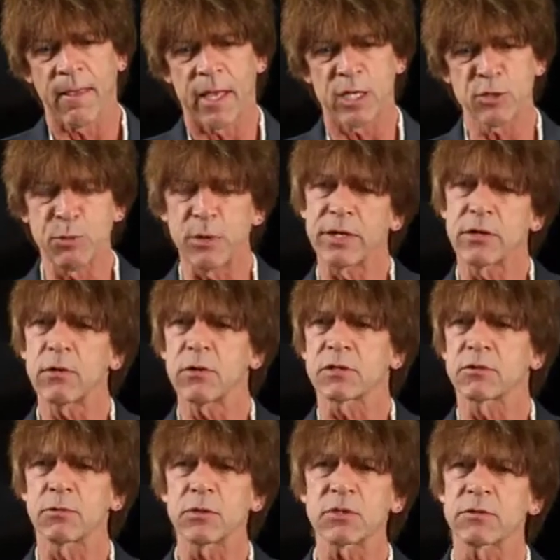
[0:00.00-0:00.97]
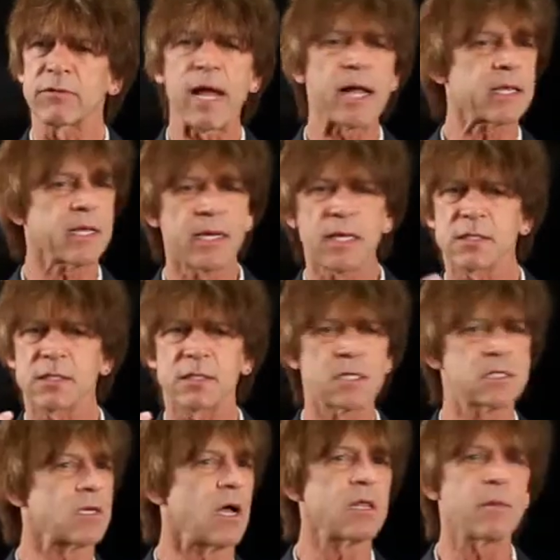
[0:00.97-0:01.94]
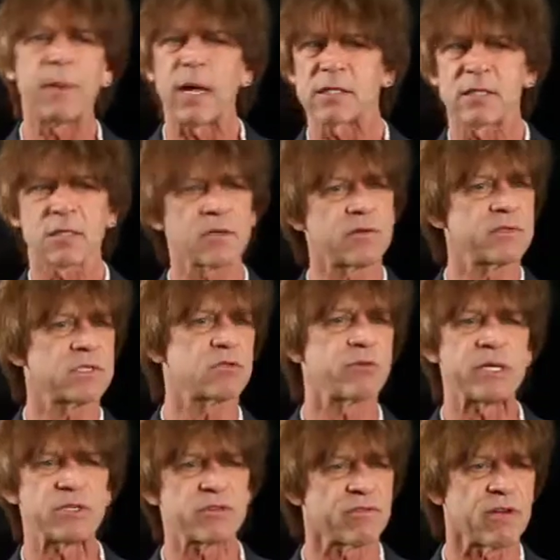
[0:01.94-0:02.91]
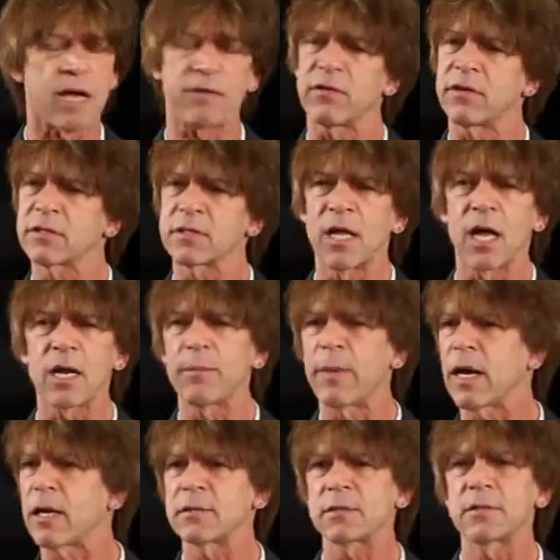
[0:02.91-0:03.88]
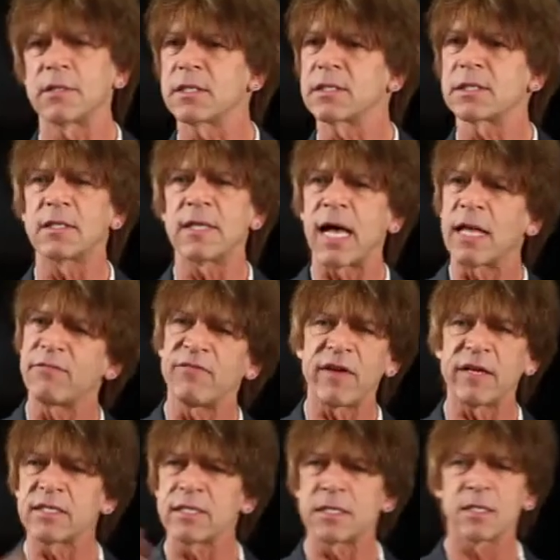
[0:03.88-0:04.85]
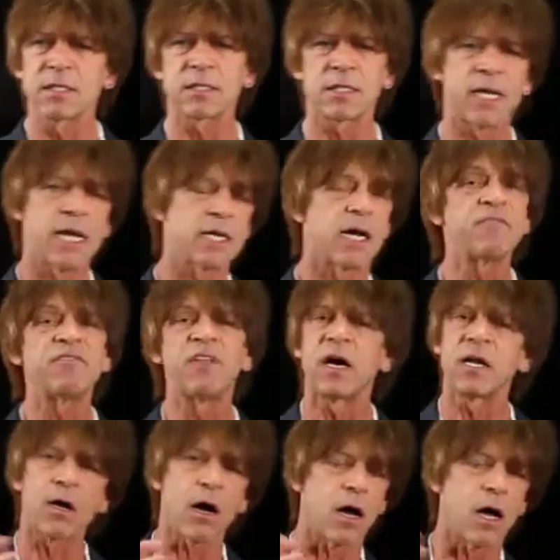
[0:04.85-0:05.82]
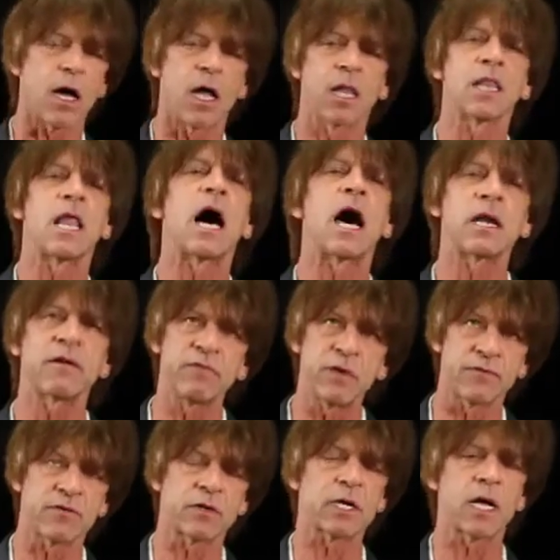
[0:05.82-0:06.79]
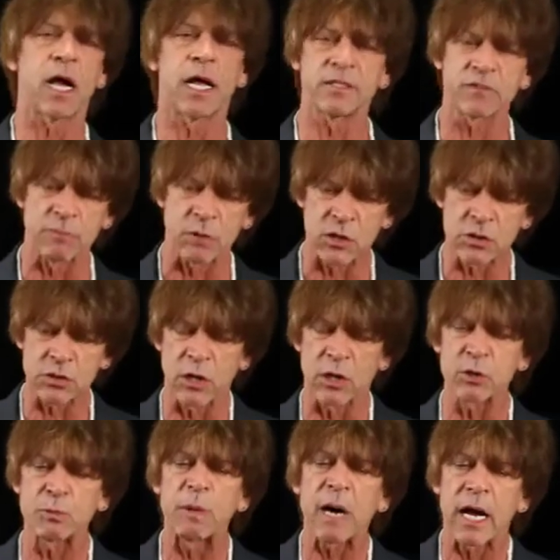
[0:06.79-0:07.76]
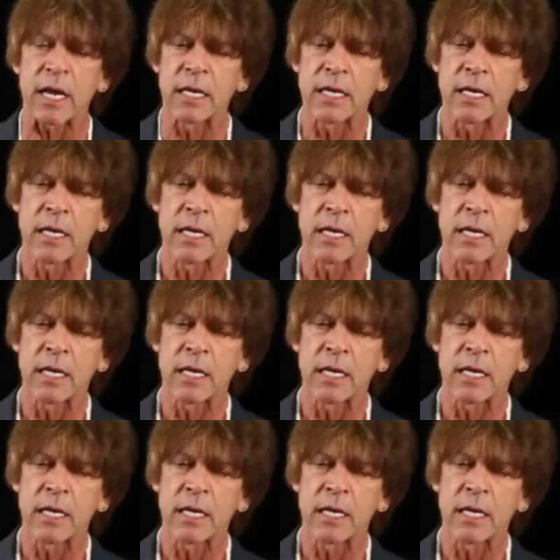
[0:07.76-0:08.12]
it's pretty cool. It's real direct, and it's all about street survival. It's not about this and that and fancy this and that. I've done a lot of different kinds of martial arts, but